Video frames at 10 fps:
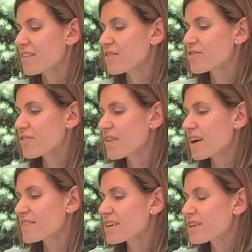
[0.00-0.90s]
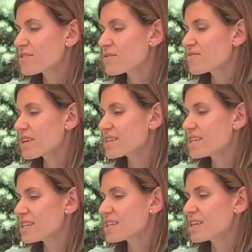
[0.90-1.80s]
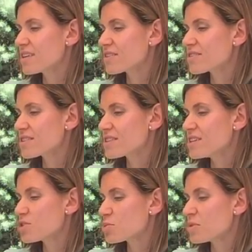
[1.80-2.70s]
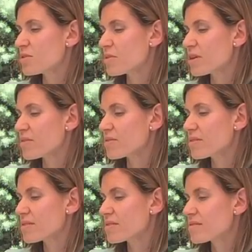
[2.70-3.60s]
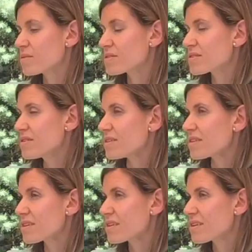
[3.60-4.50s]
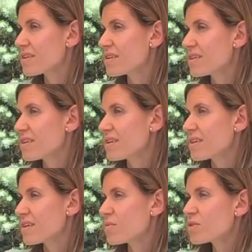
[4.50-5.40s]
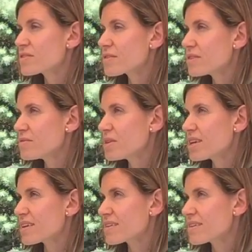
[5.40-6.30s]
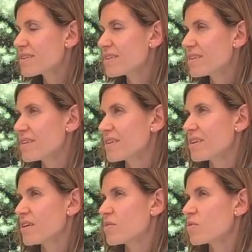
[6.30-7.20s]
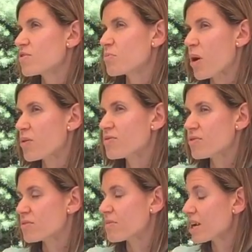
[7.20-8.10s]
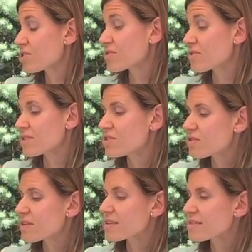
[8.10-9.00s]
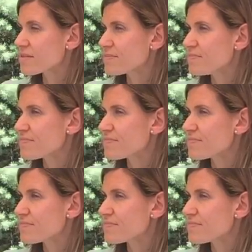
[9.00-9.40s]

and there's a lot that gets reflected in here to teach me about what's good and what's good in me and what's powerful and magical in each of us.